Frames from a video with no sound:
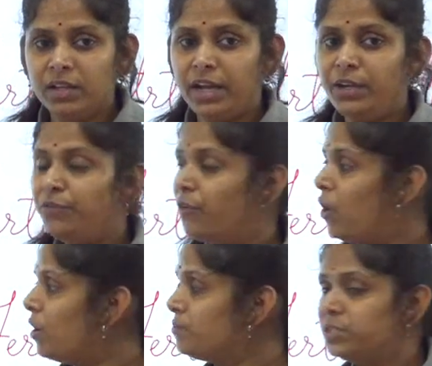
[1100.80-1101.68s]
It
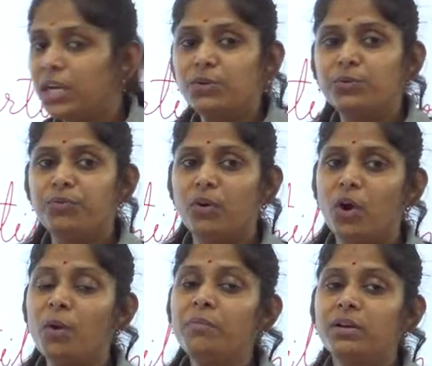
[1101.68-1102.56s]
forms here to
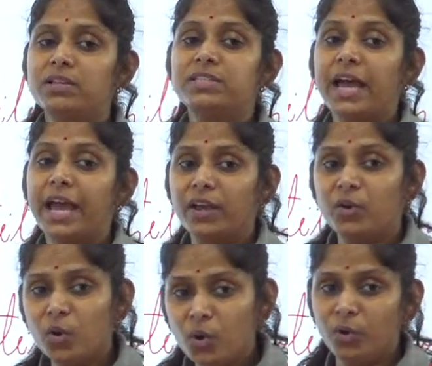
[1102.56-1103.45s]
form
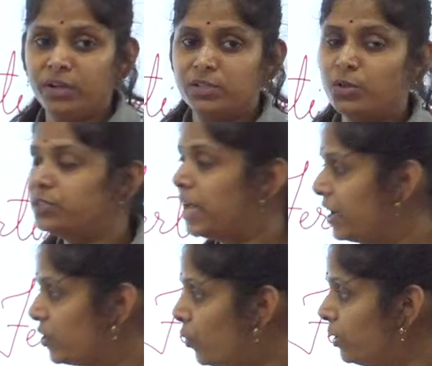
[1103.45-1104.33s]
zygote. So
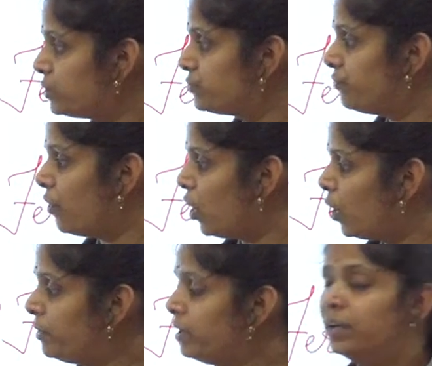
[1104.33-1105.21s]
zygote is
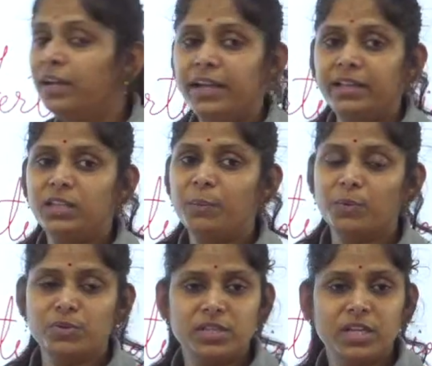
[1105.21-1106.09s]
formed in the
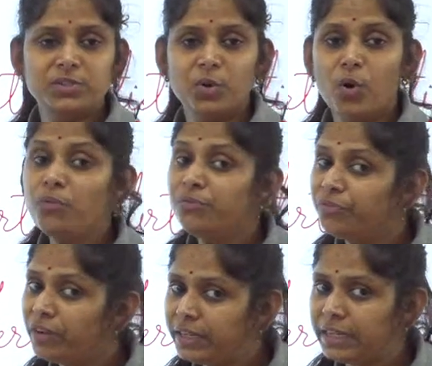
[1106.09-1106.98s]
process of
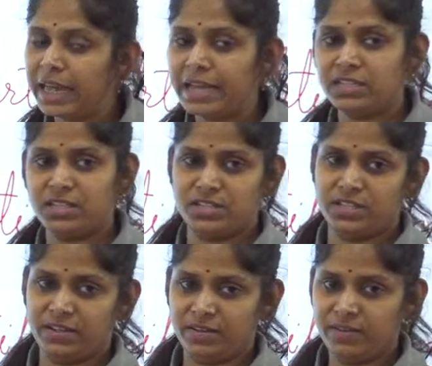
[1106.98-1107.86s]

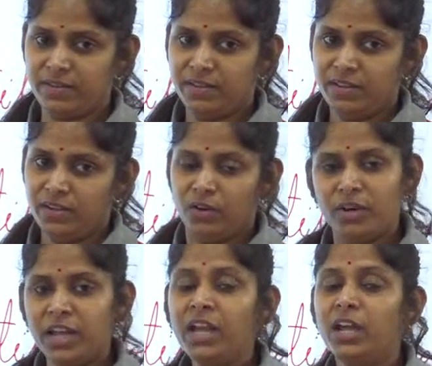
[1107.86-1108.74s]
fertilization,
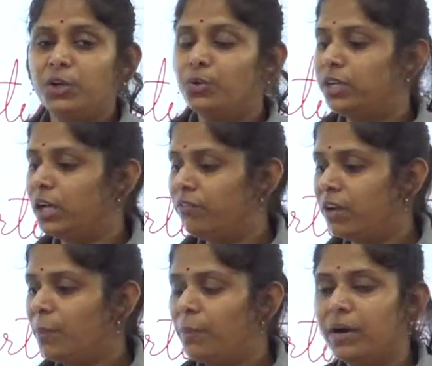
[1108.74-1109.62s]
okay, to
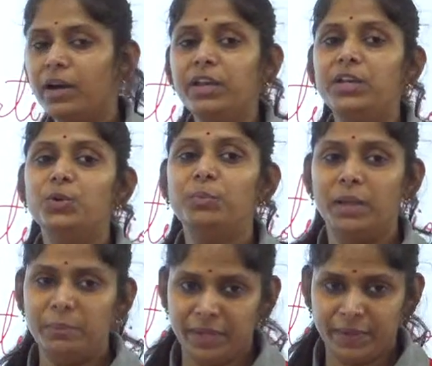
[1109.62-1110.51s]
develop a new
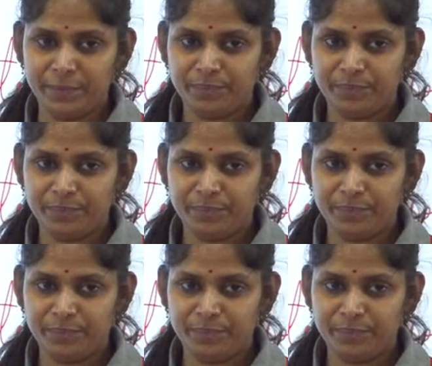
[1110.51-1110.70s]
baby,